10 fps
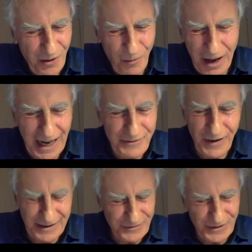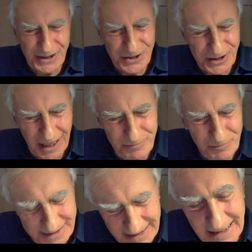Well, I find Wittgenstein,
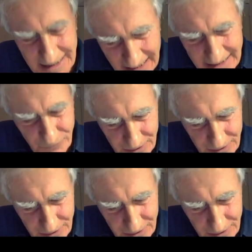particularly later